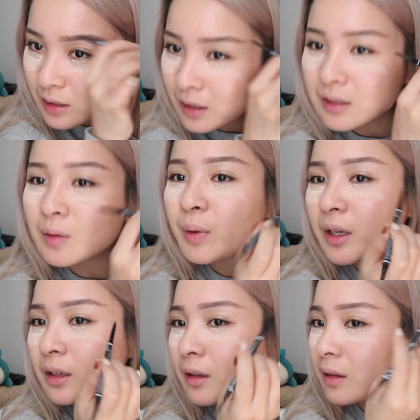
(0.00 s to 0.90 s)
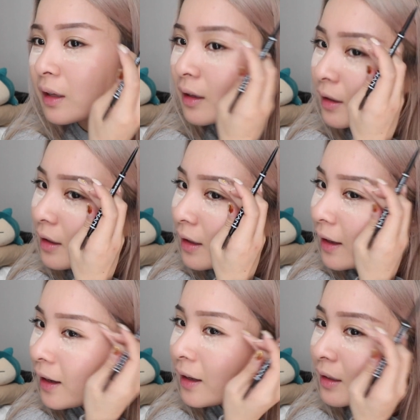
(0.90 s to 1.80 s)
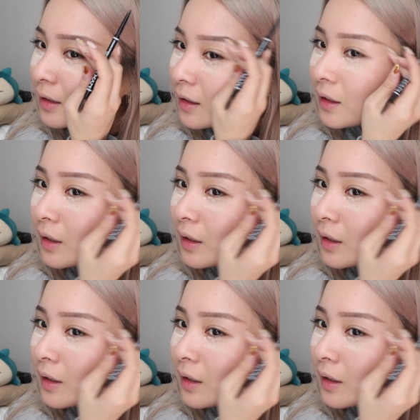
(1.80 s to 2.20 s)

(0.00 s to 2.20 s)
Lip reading: a debated thing, and